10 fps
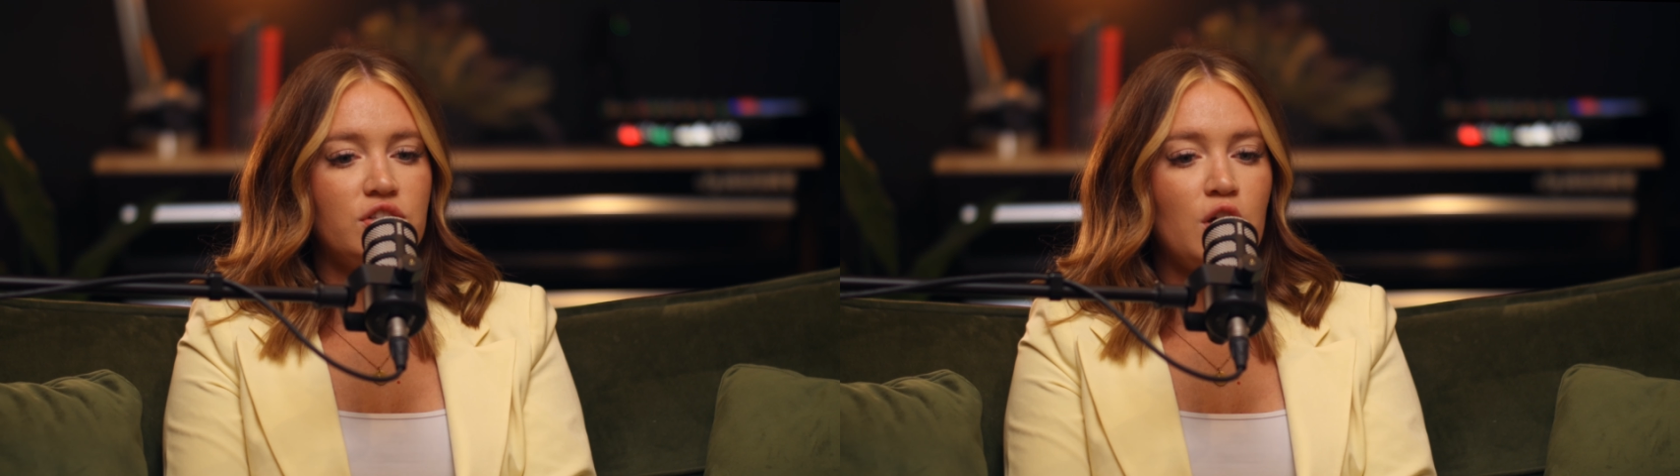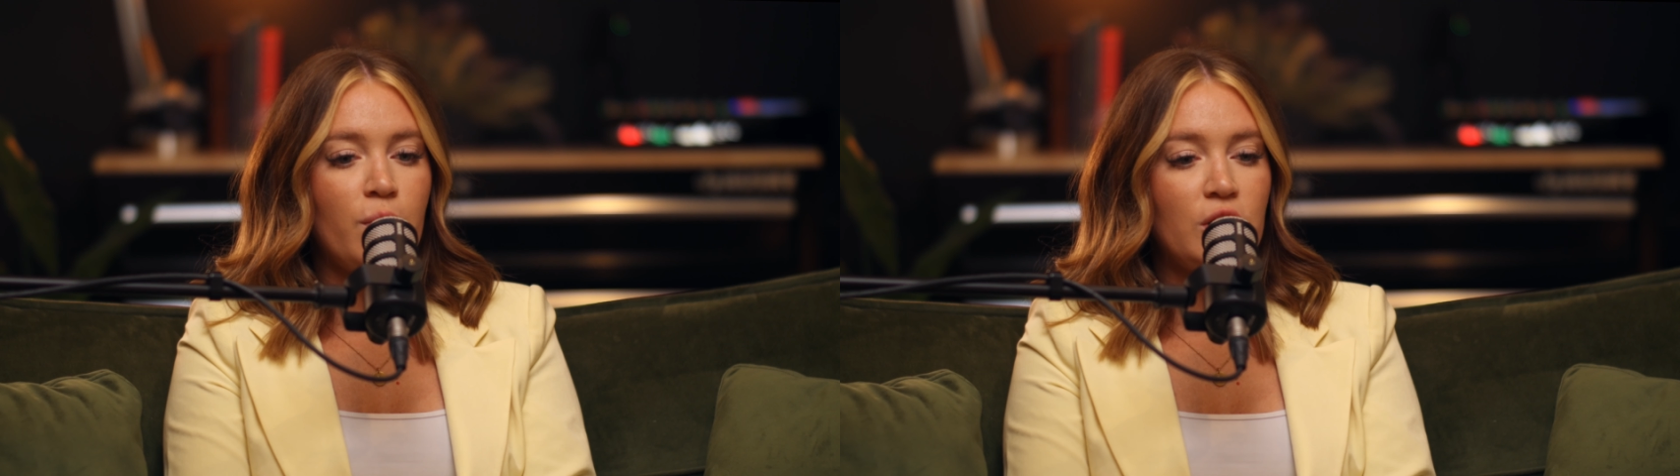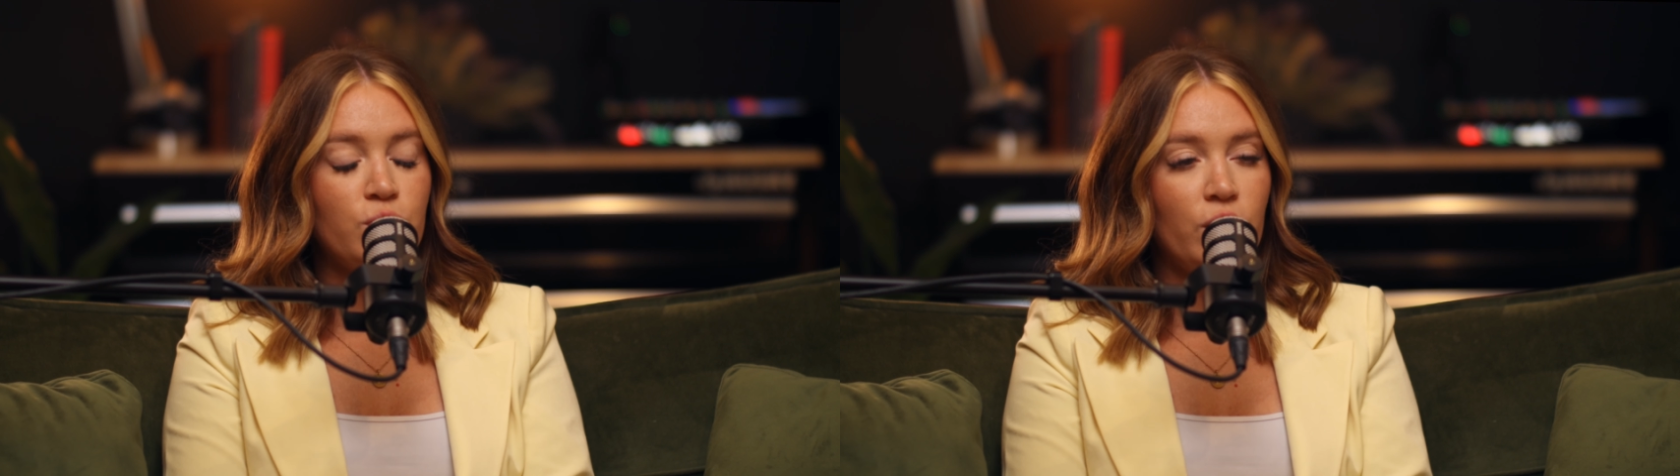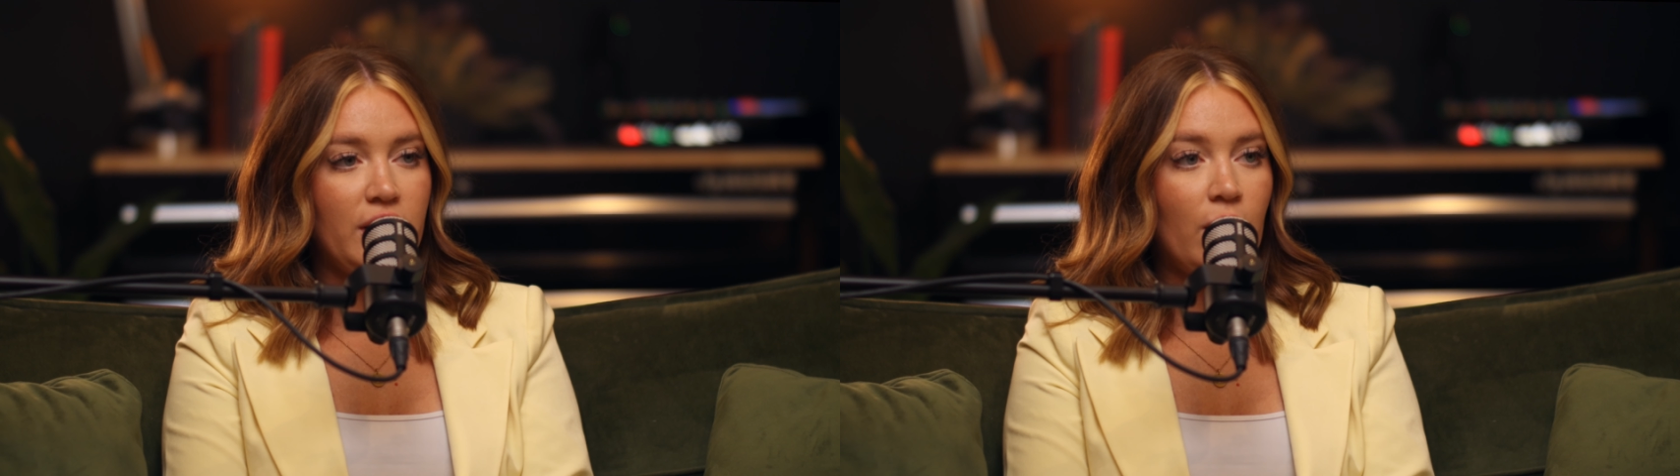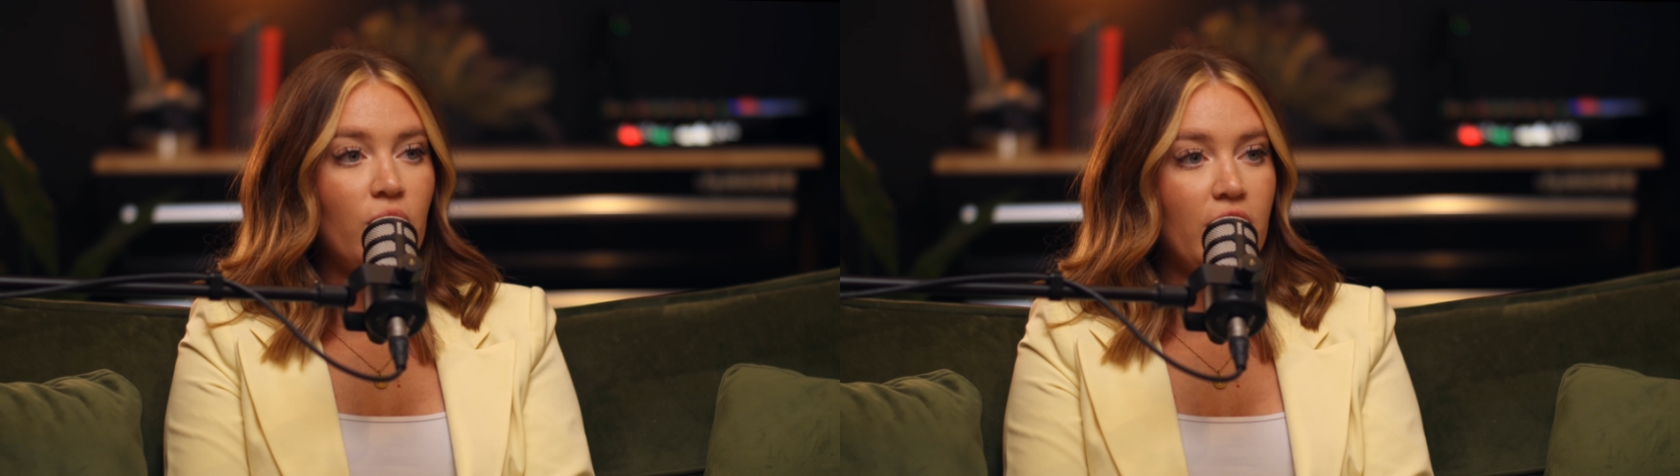so much more
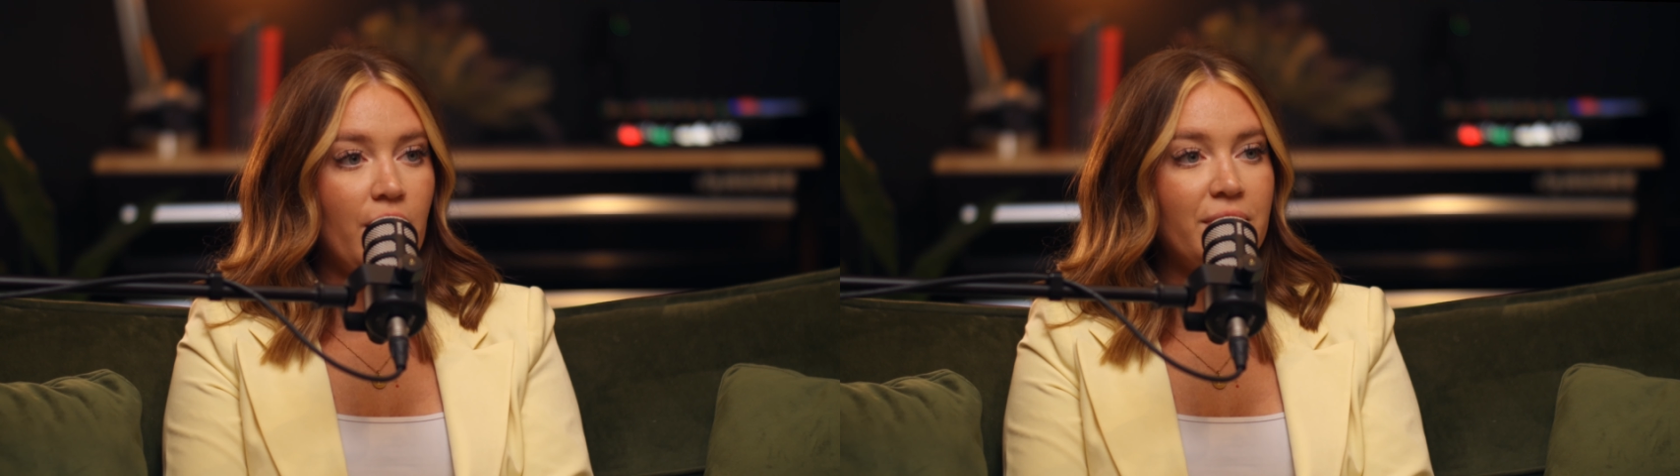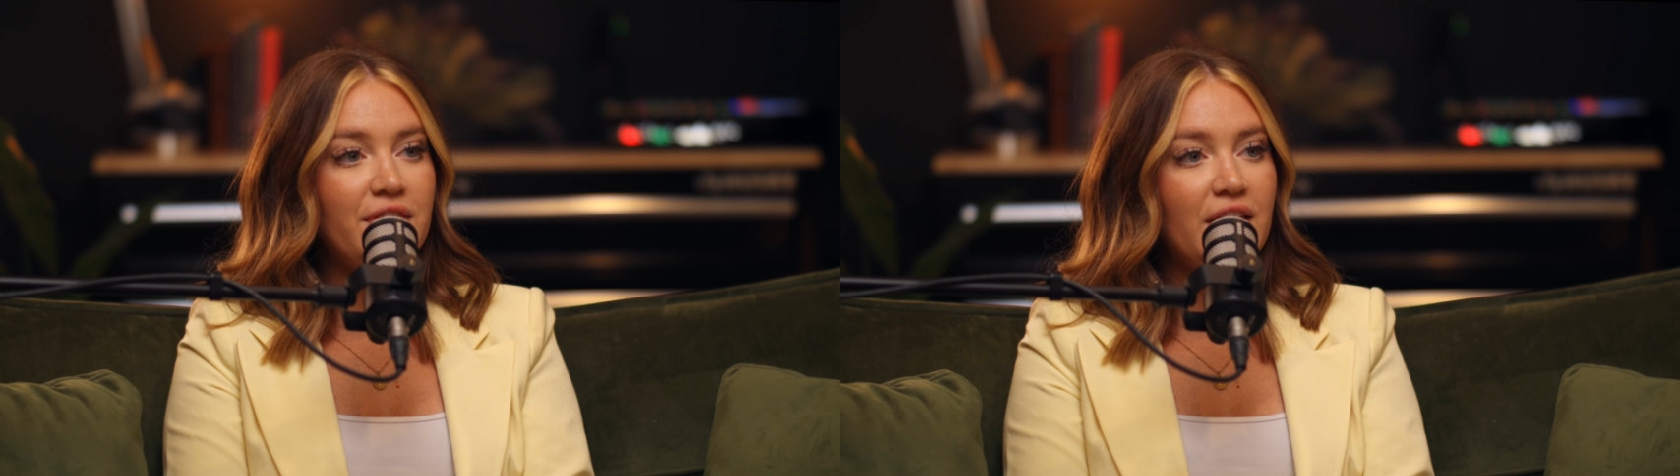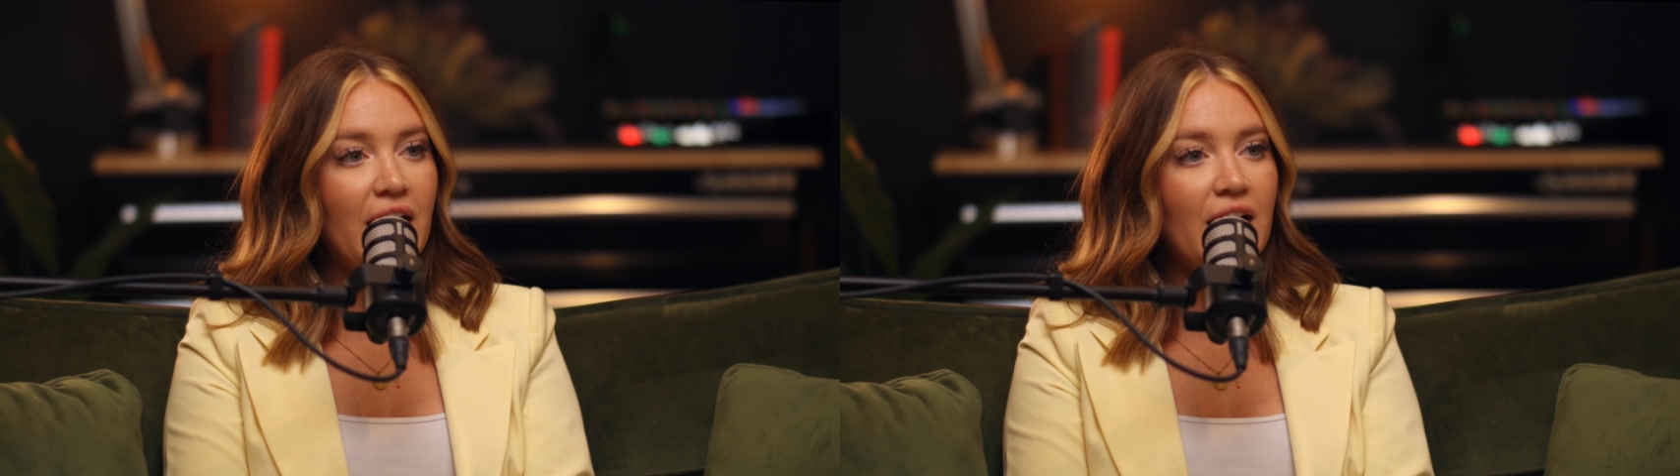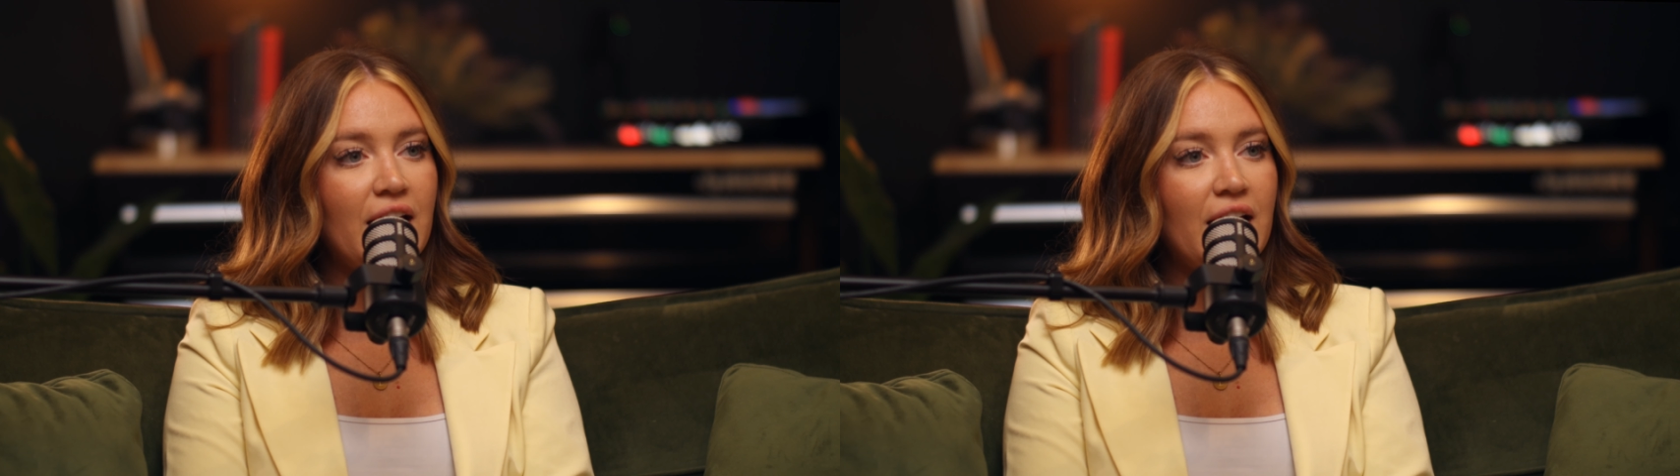that will come with that.